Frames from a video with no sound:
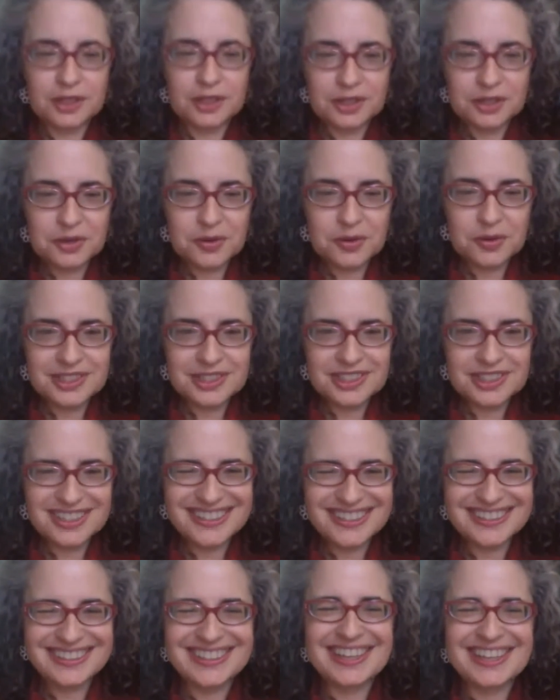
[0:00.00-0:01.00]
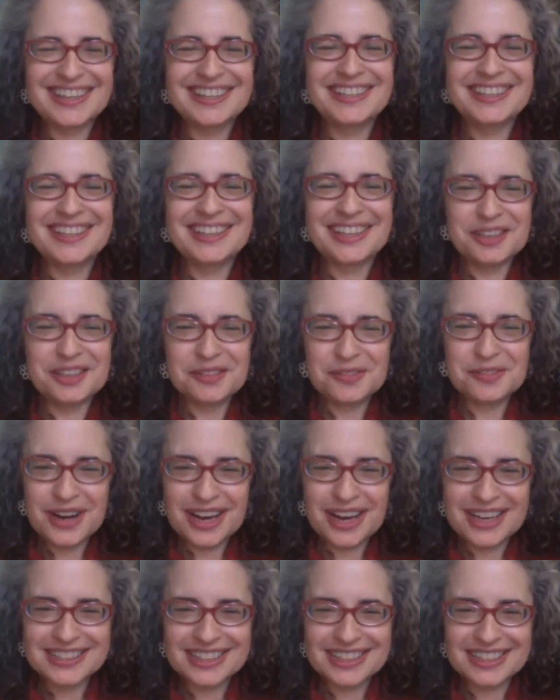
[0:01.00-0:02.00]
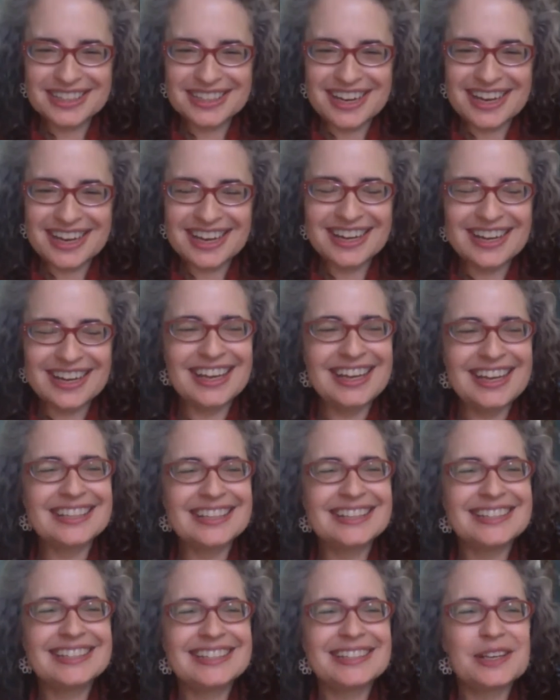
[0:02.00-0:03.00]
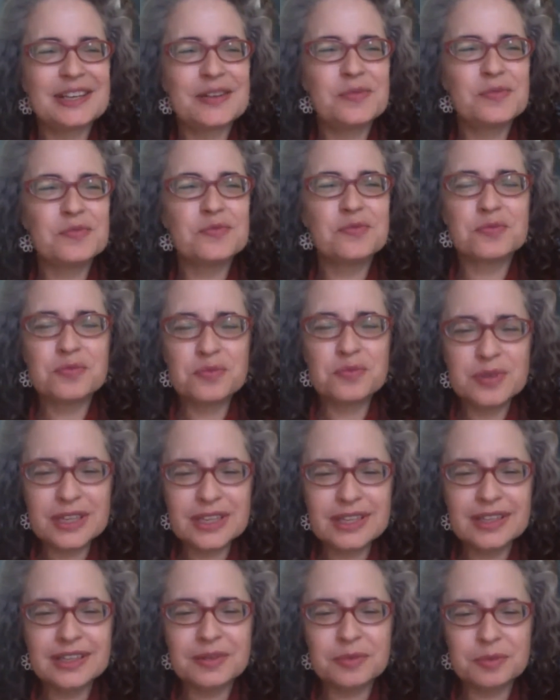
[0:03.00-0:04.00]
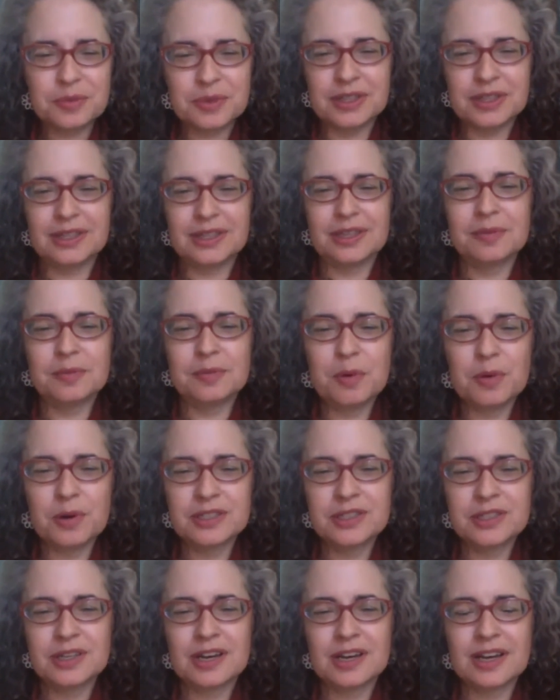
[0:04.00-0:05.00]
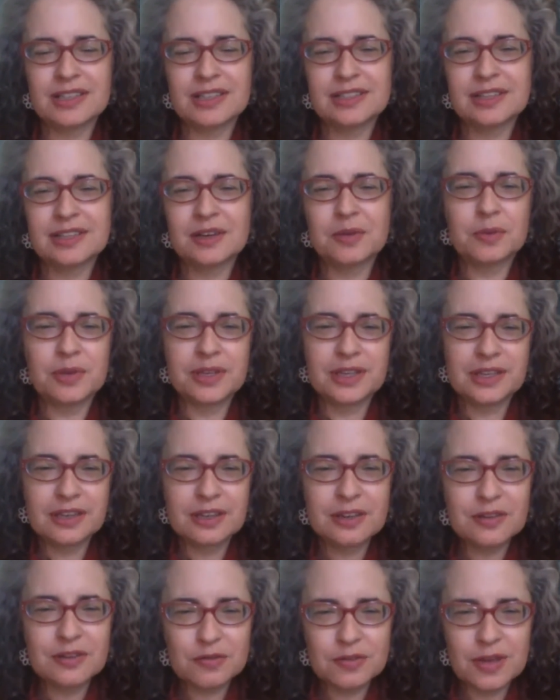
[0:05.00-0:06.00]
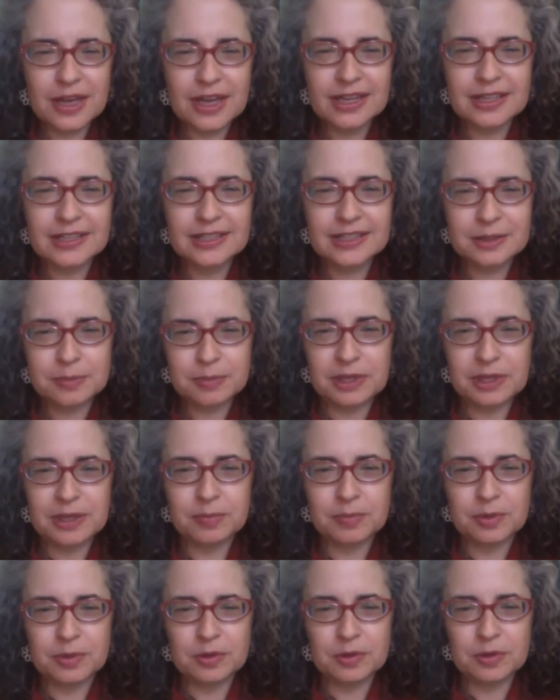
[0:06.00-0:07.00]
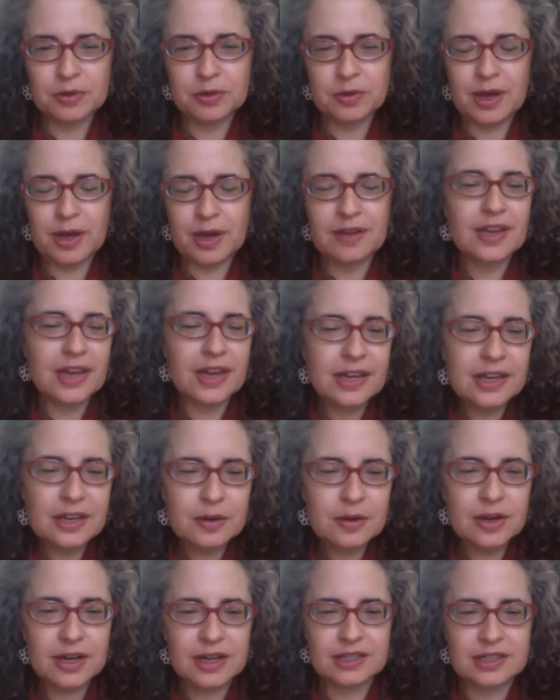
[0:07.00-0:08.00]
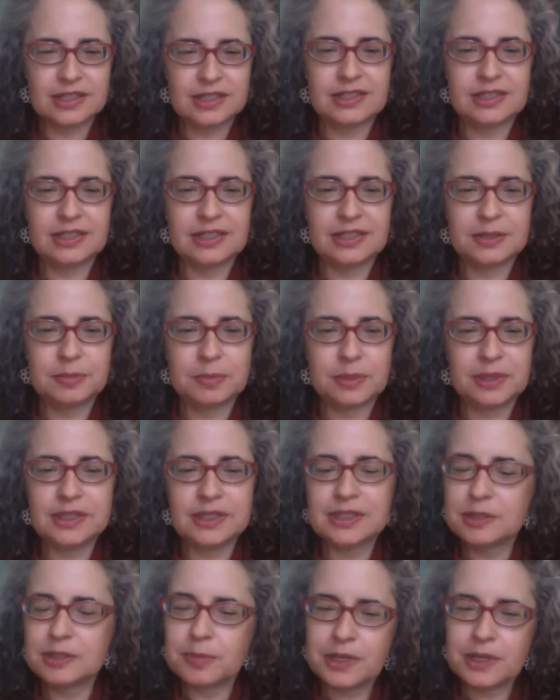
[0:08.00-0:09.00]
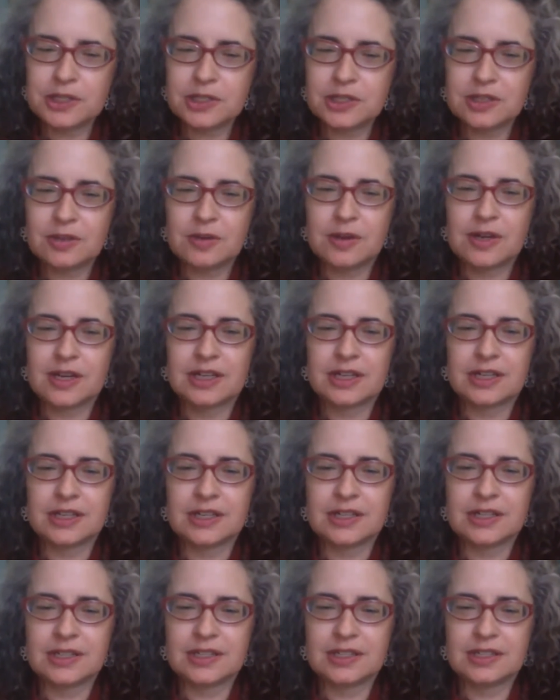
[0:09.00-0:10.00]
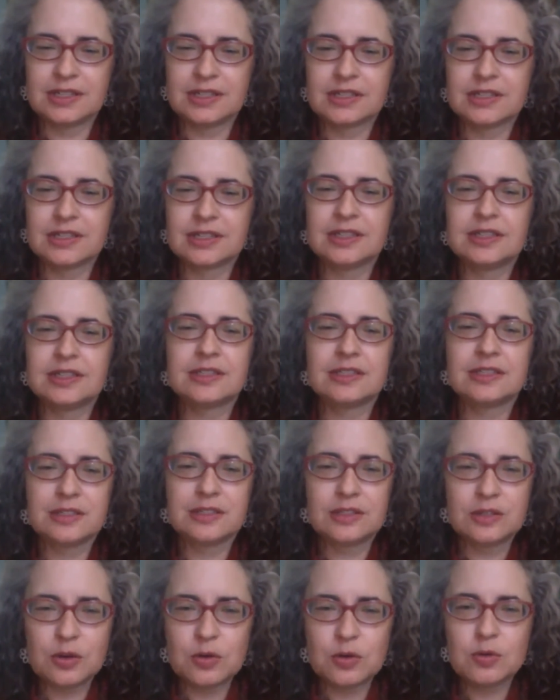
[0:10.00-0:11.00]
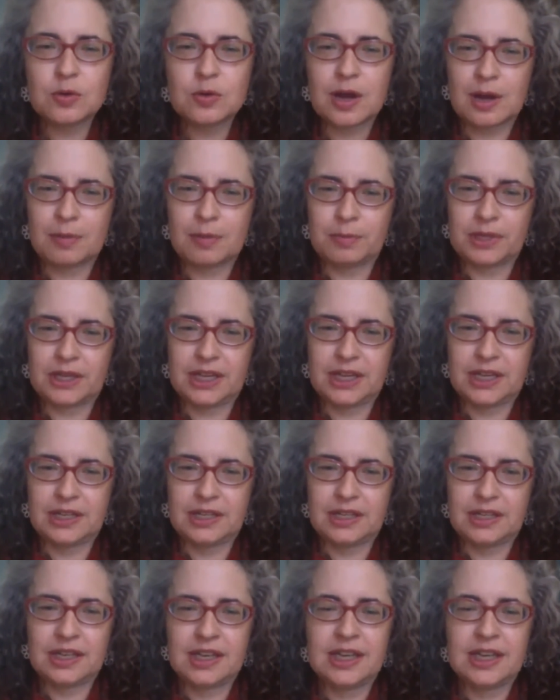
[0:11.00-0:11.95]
good question, and thank you for asking that. It's really, really important to us that we convey to people who have any chronic disease, but especially chronic kidney disease, because it's so complicated,